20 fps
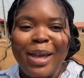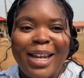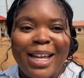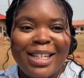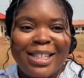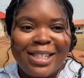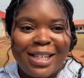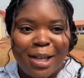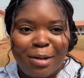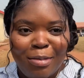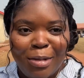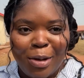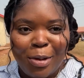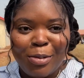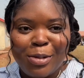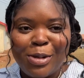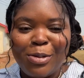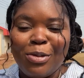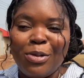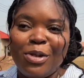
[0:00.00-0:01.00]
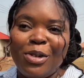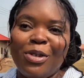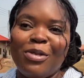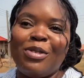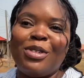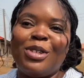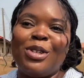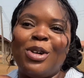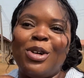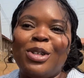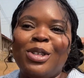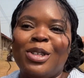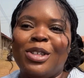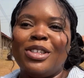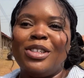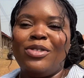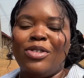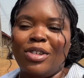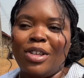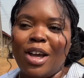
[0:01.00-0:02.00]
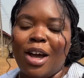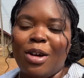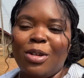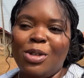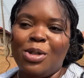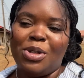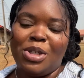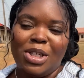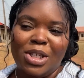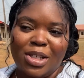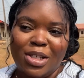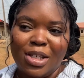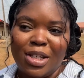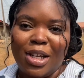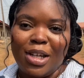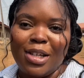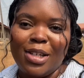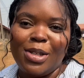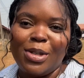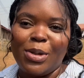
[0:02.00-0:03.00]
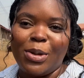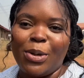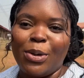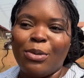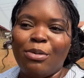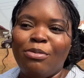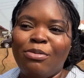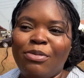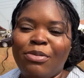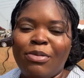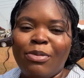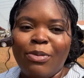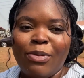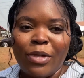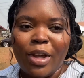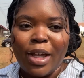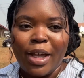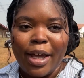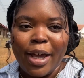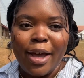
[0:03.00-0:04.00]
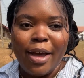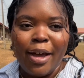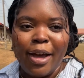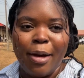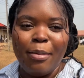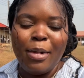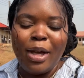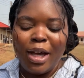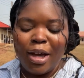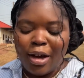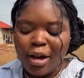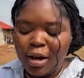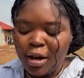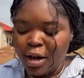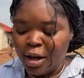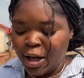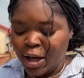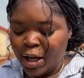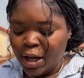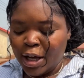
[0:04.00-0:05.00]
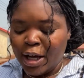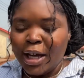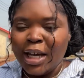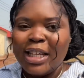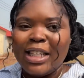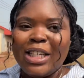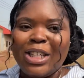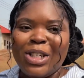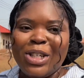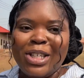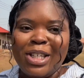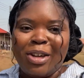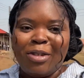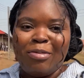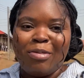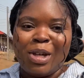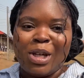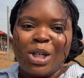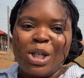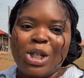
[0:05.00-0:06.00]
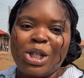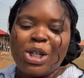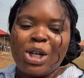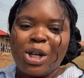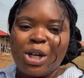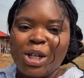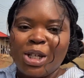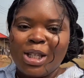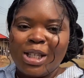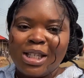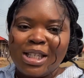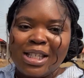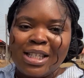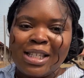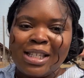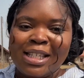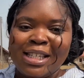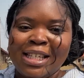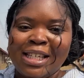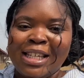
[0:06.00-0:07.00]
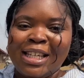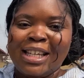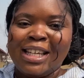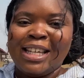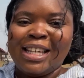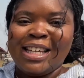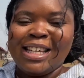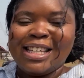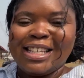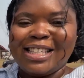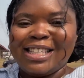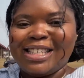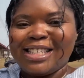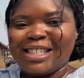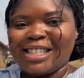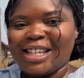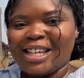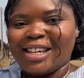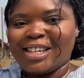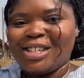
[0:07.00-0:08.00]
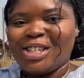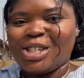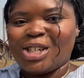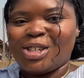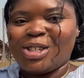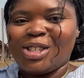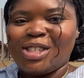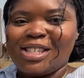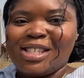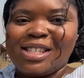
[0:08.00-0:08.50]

dad signed me up to be one of the doctors for the outreach today. So yeah, I'm here. They just gave me a shirt. This is their shirt.